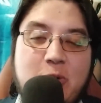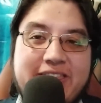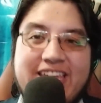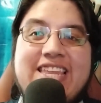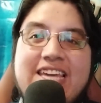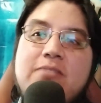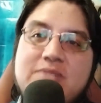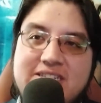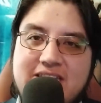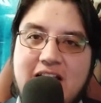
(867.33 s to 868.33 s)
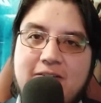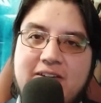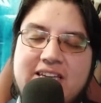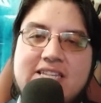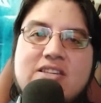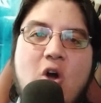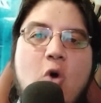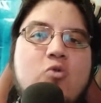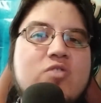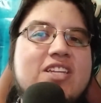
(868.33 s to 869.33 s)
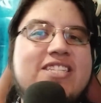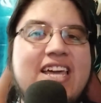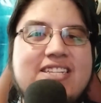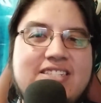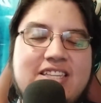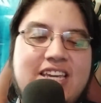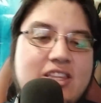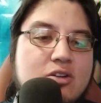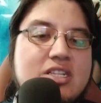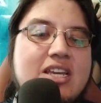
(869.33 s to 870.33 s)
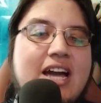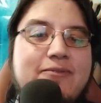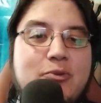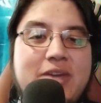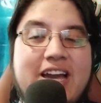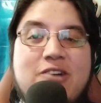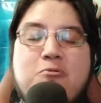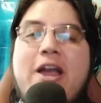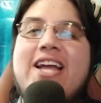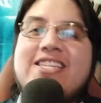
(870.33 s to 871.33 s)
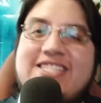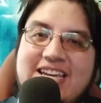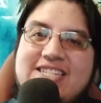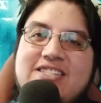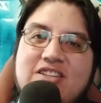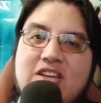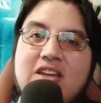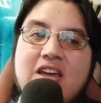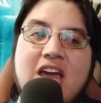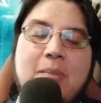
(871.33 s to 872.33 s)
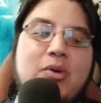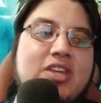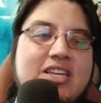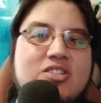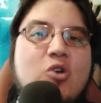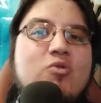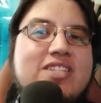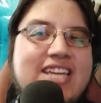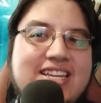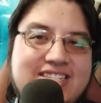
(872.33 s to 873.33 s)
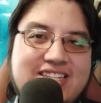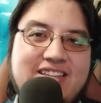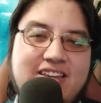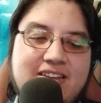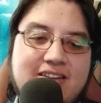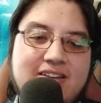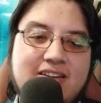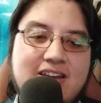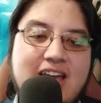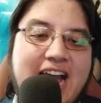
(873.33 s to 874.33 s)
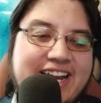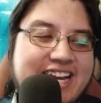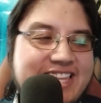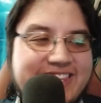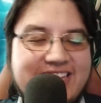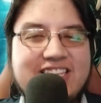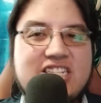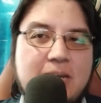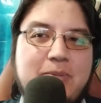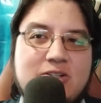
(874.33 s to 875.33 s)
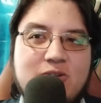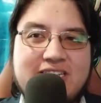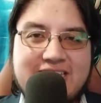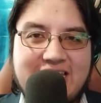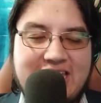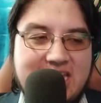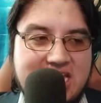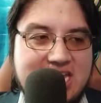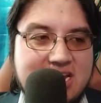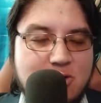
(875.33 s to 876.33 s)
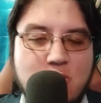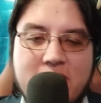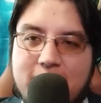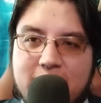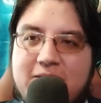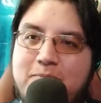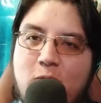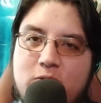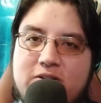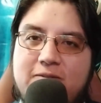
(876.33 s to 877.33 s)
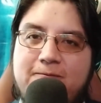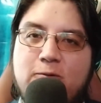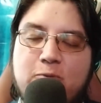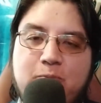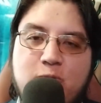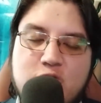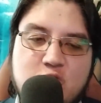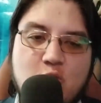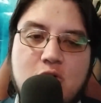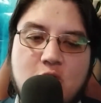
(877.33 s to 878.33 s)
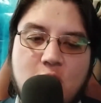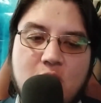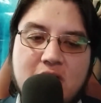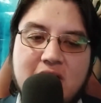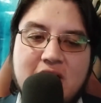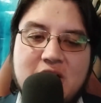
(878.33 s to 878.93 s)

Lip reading: within himself his own destiny. It doesn't have to be a grand destiny, but his own destiny. And I think this episode is incredibly important for Suko